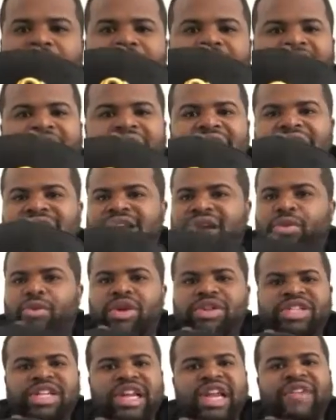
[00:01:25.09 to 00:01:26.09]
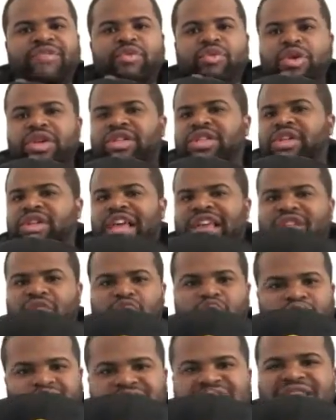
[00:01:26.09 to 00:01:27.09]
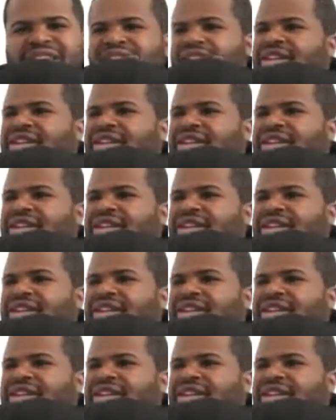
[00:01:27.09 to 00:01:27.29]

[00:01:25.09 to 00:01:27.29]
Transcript: I mean, like I said, once again, if you're into like unique